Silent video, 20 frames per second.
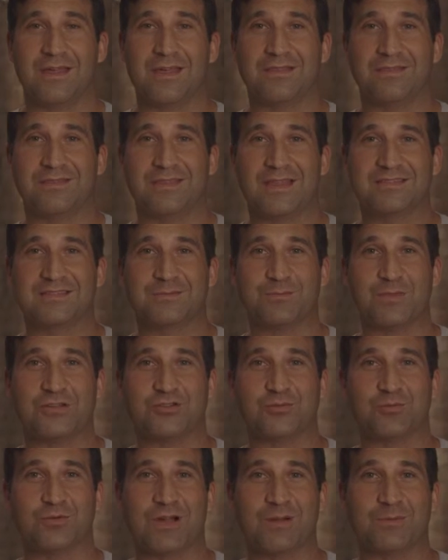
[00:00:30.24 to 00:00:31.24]
that's a
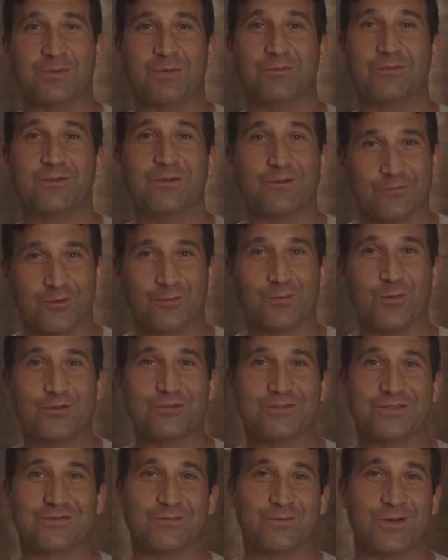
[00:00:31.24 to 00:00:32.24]
major problem for
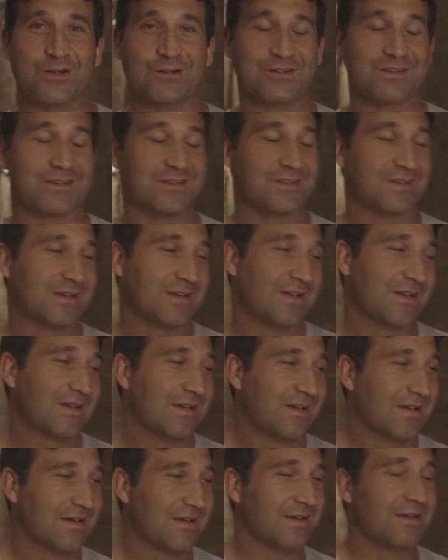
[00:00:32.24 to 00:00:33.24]
most of America.
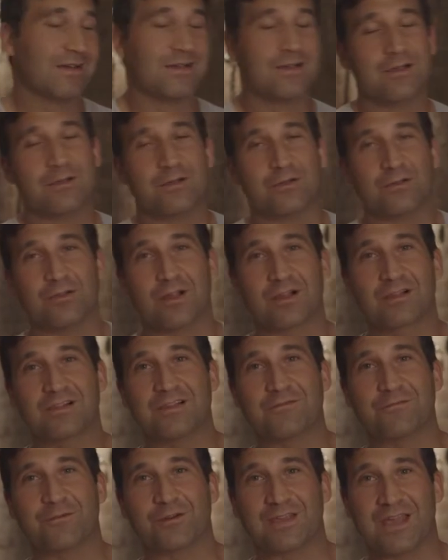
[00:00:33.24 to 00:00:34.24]

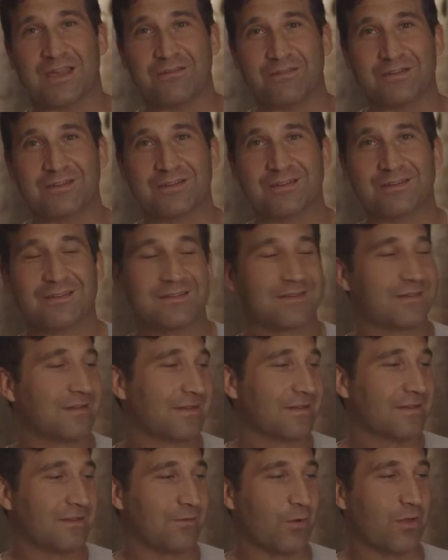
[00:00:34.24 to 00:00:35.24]
Luckily for Kevin,
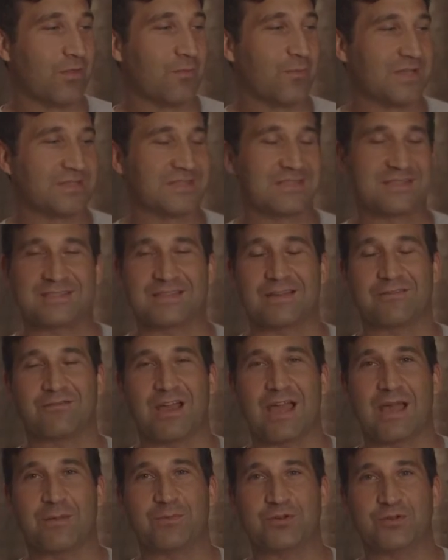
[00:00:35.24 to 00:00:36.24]
one of the best things that ever
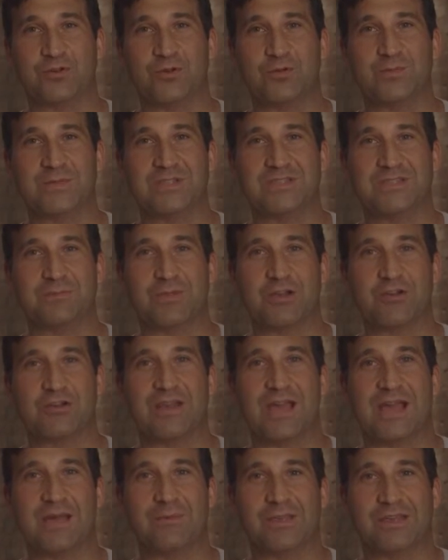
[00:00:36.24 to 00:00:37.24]
happened to him is he married
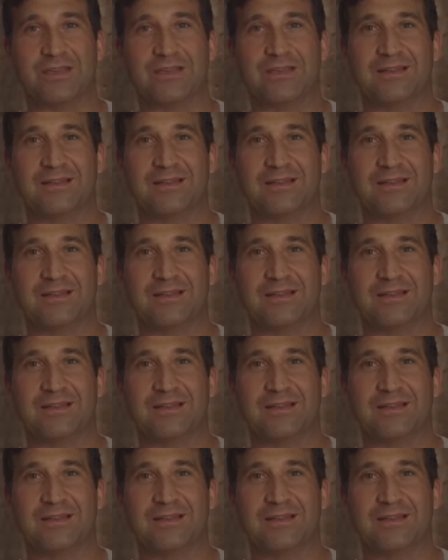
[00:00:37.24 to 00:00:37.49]
Abby.